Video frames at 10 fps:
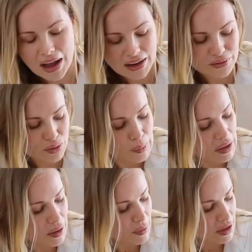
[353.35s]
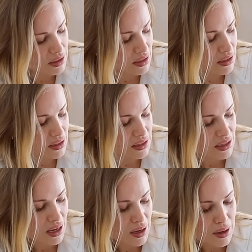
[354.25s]
And for me, because it's
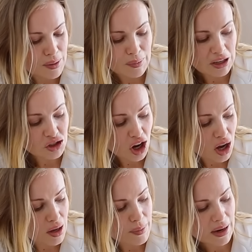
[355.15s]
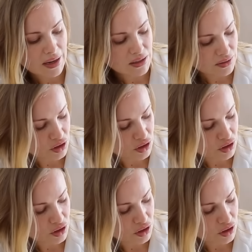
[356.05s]
my job and I